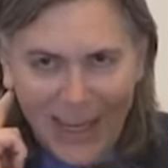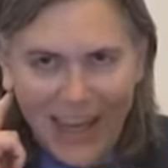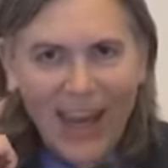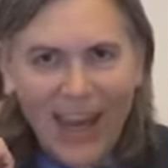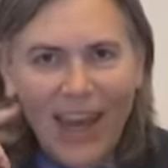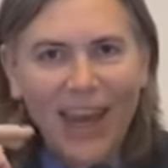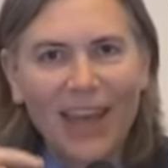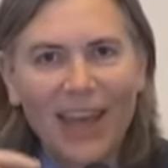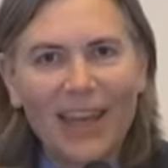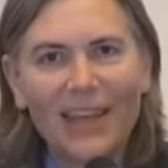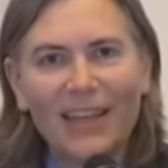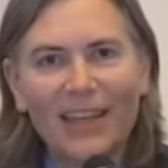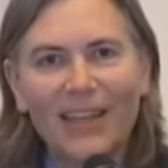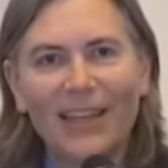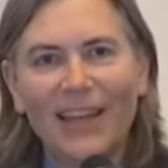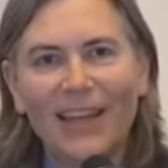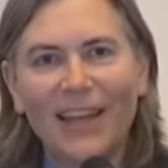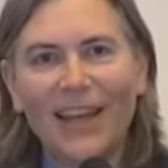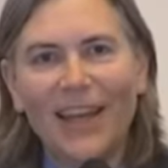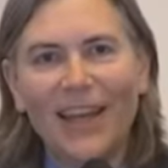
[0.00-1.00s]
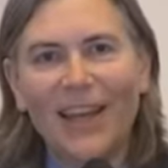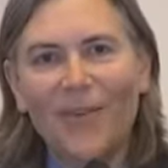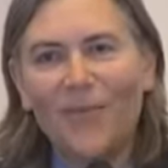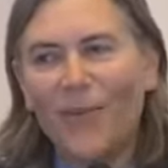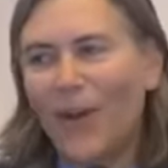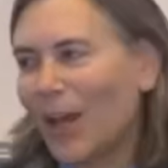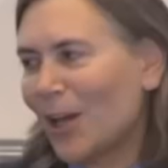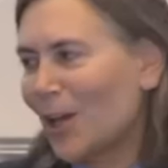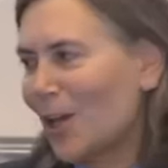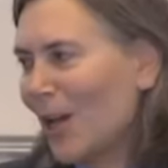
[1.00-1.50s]
And if
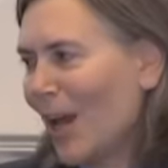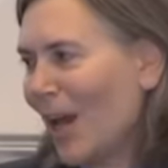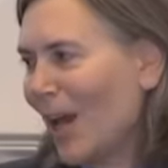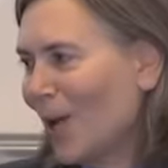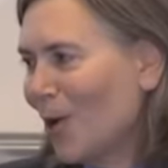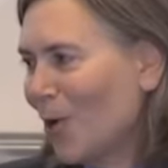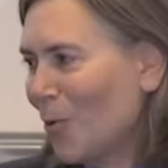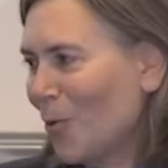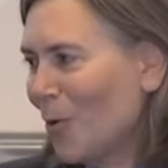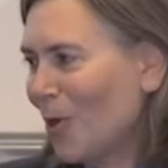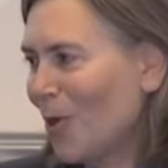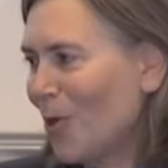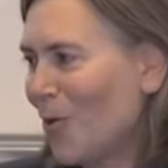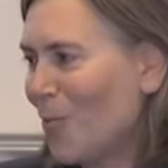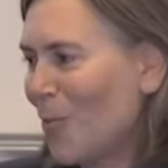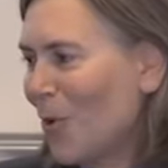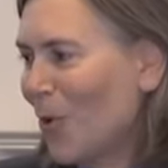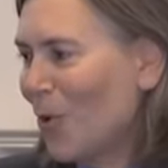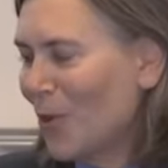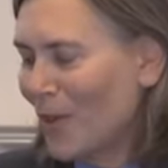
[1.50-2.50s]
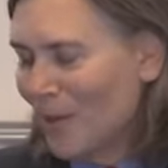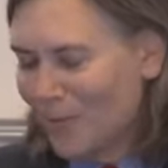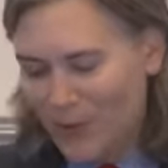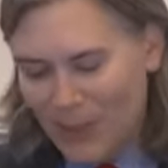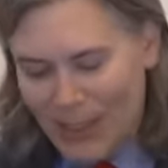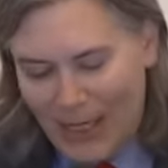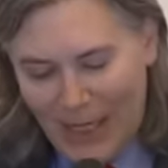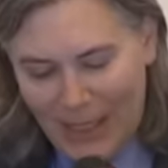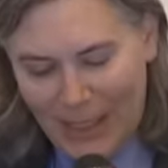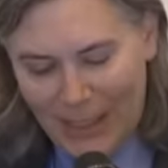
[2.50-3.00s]
I can echo what you both have
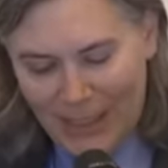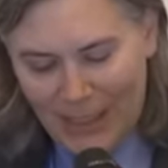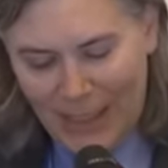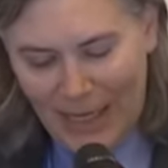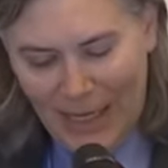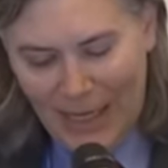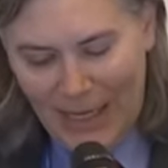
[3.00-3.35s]
said,